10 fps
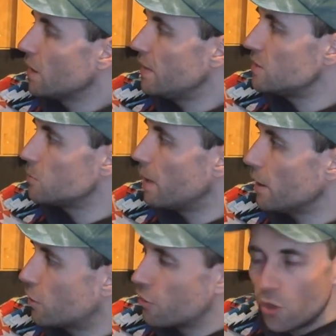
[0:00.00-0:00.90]
is
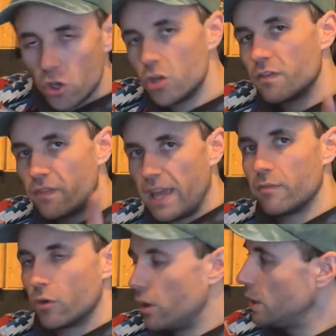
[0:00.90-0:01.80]
my 3rd
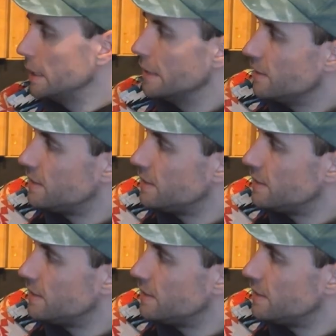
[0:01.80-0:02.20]
favourite, the